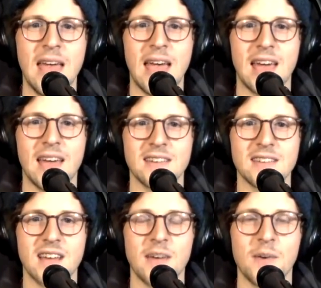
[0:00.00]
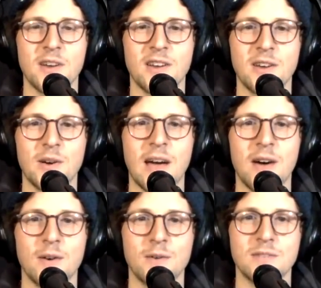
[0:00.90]
And I want to know
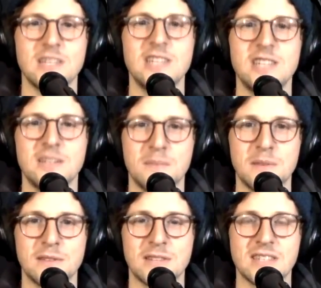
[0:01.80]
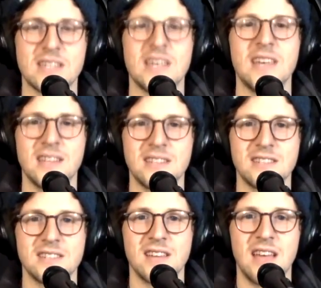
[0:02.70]
how teaching music to
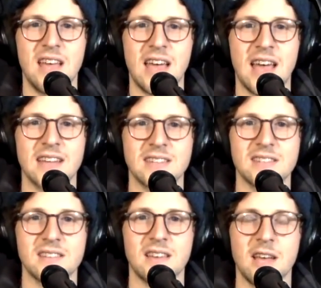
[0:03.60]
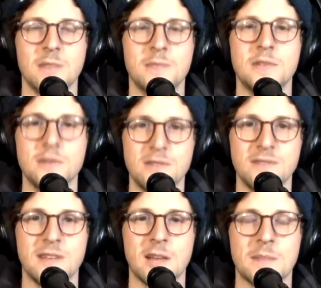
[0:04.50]
kids has helped you
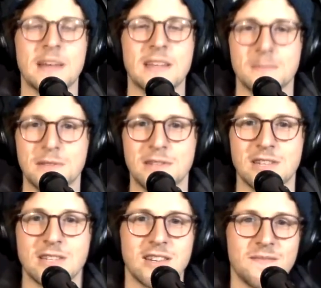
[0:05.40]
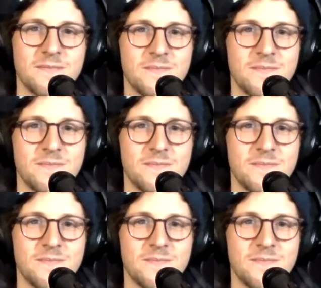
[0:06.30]
develop as a musician?